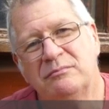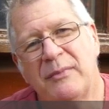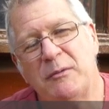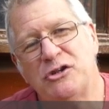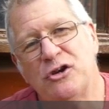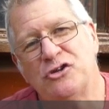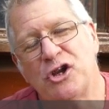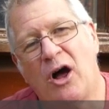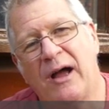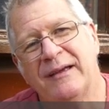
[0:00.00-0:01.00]
maybe June,
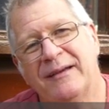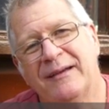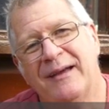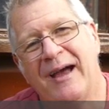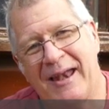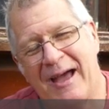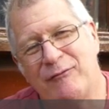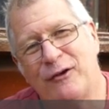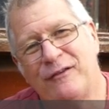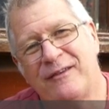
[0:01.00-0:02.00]
July, and have a
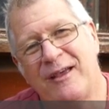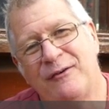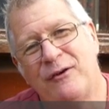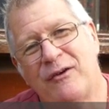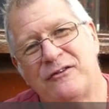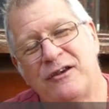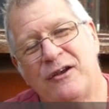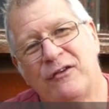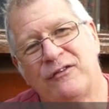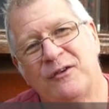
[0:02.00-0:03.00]
look and see if we've actually
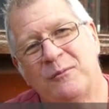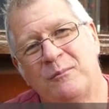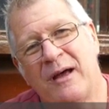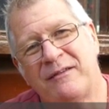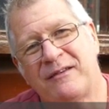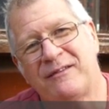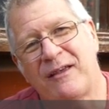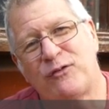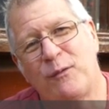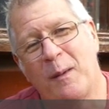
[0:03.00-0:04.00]
got some success from